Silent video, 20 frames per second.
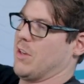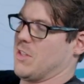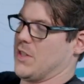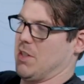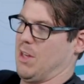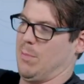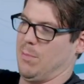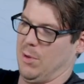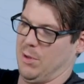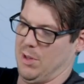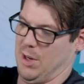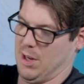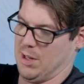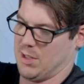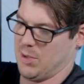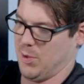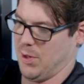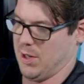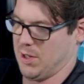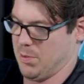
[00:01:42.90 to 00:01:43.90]
assembled yet,
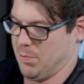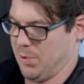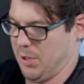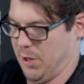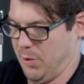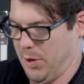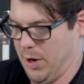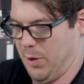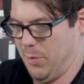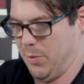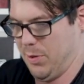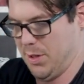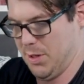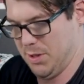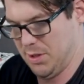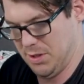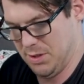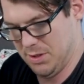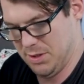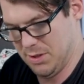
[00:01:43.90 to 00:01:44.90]
so we get to play around with
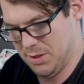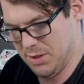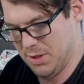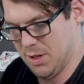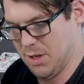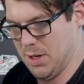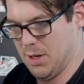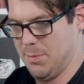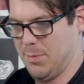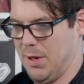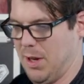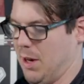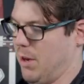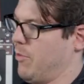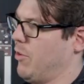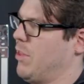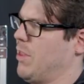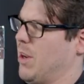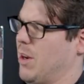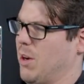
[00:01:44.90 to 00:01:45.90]
this. Let me get
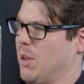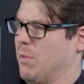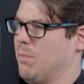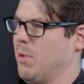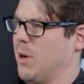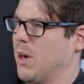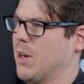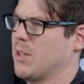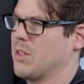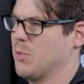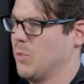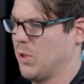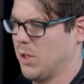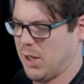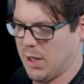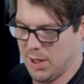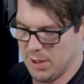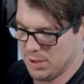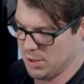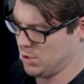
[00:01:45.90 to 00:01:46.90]
everything out of the box and we'll
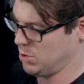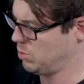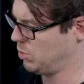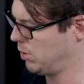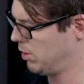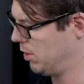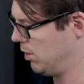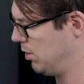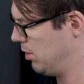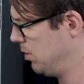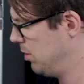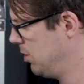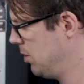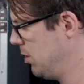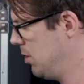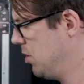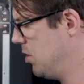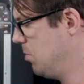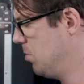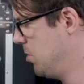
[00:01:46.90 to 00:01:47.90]
cut to
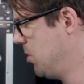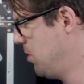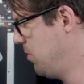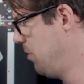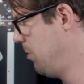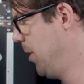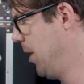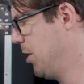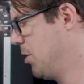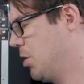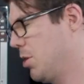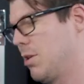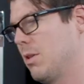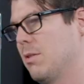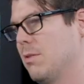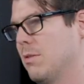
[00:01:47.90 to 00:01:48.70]
some TV magic.